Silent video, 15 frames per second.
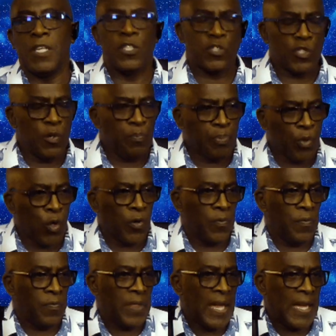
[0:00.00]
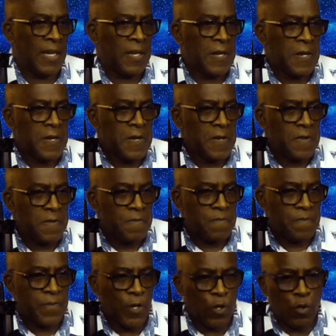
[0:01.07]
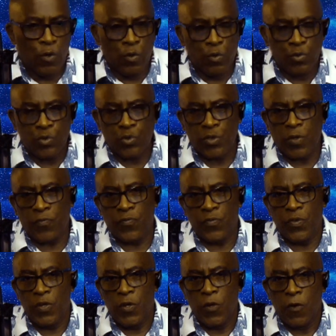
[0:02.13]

Is it important that those of